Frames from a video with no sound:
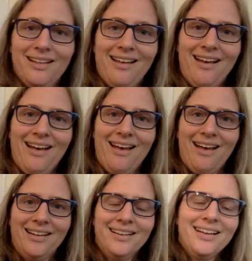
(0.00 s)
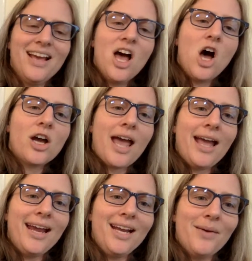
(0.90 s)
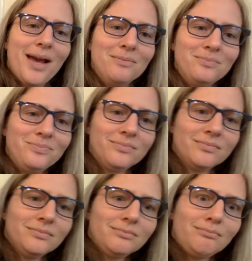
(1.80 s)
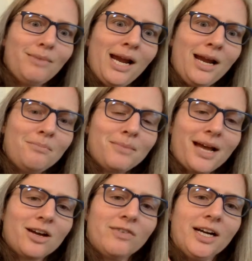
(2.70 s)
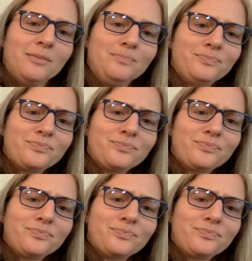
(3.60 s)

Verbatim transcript: okay, anyway, back over here.